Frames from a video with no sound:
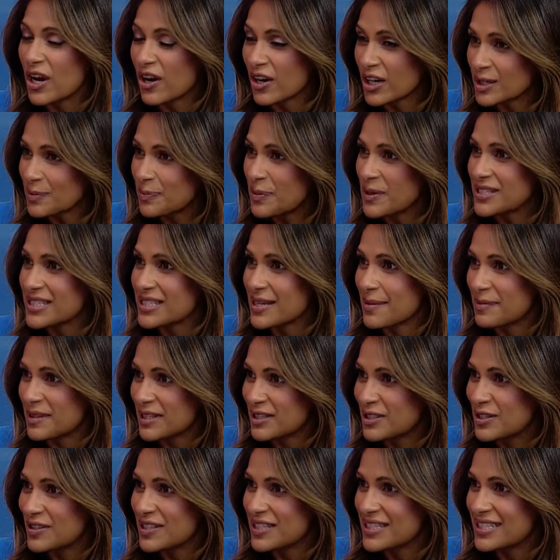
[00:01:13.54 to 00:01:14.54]
We are going to put
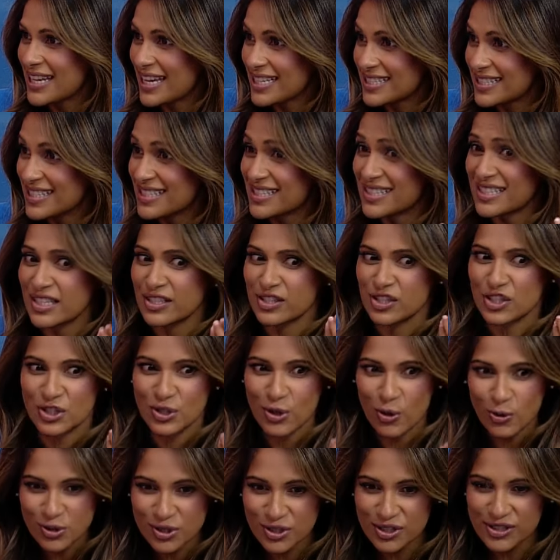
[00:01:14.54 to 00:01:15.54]
something to the test. This is a
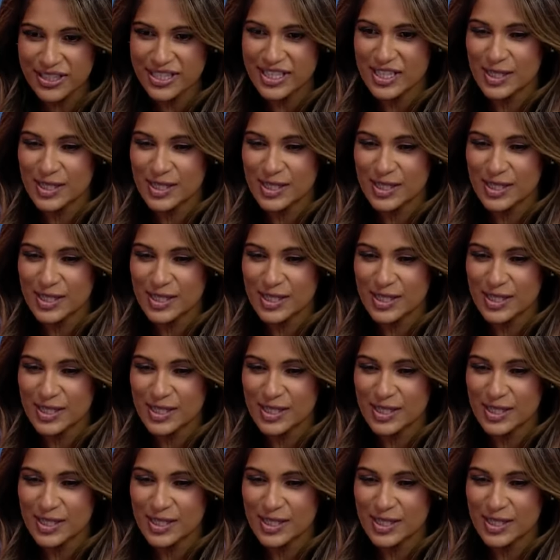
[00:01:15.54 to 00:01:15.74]
social